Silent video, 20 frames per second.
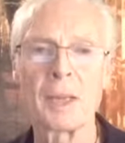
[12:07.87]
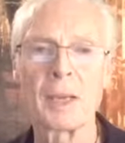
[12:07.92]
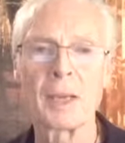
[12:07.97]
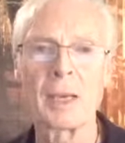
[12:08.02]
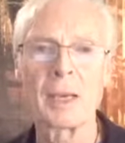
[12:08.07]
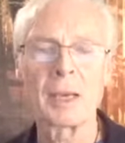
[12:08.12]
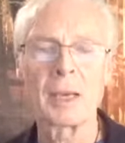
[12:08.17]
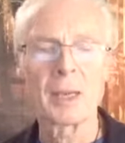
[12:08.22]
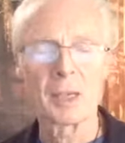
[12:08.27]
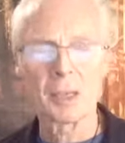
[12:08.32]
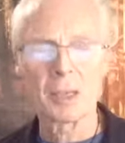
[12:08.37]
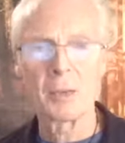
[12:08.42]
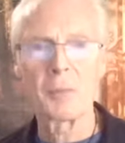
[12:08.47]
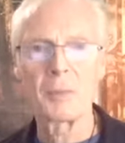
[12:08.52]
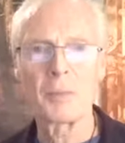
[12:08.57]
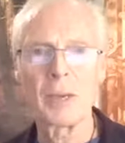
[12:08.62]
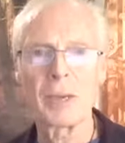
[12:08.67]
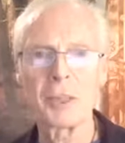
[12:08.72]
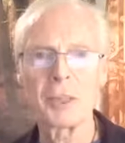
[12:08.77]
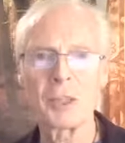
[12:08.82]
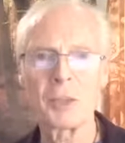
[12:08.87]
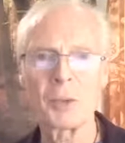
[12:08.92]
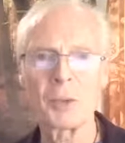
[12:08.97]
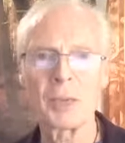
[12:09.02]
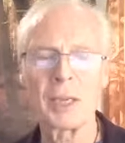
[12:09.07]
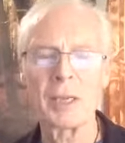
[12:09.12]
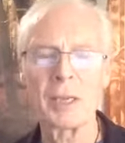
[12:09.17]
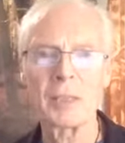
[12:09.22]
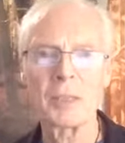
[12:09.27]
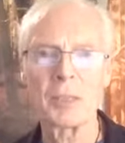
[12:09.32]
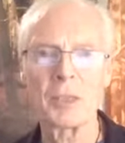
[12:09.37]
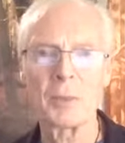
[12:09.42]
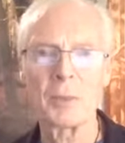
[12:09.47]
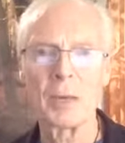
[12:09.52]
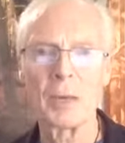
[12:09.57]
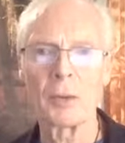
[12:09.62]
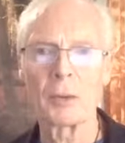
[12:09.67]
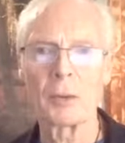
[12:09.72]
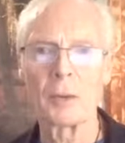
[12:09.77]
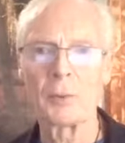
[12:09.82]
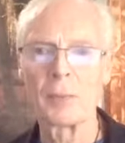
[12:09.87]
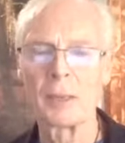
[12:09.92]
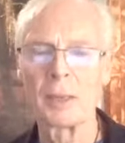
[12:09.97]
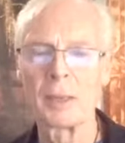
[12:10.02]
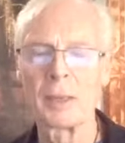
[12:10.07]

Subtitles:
I can come back to you later about them.